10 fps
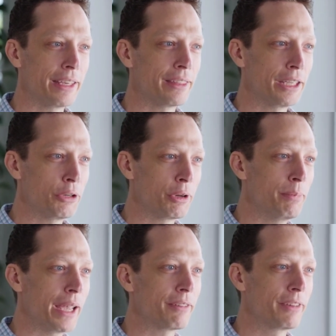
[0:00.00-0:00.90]
I think that you
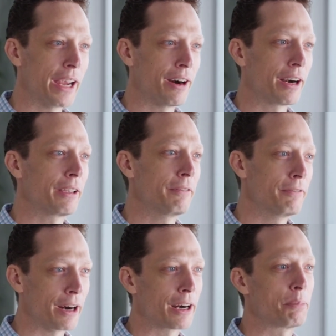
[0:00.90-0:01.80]
would make Gary
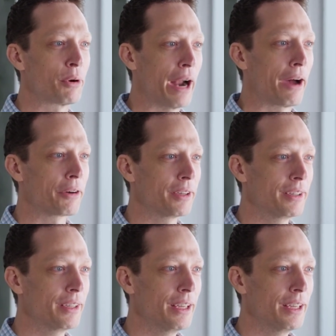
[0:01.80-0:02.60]
very proud,